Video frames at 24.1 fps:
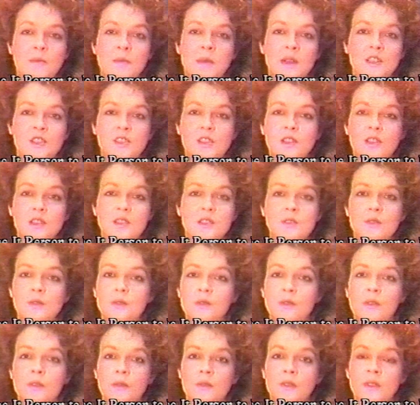magic at all
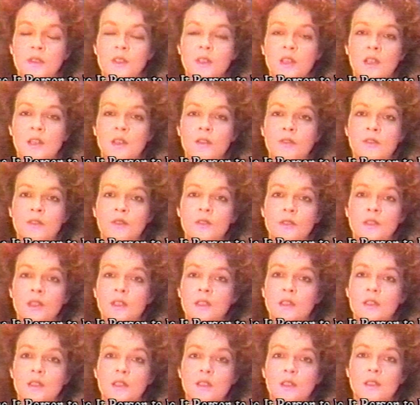that were in the New
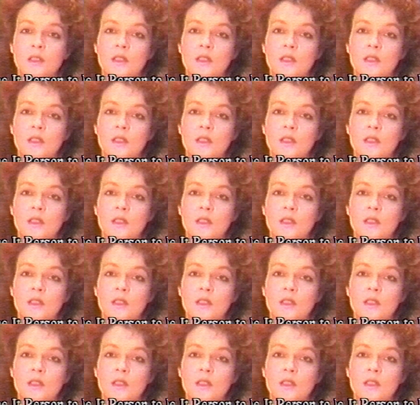Order.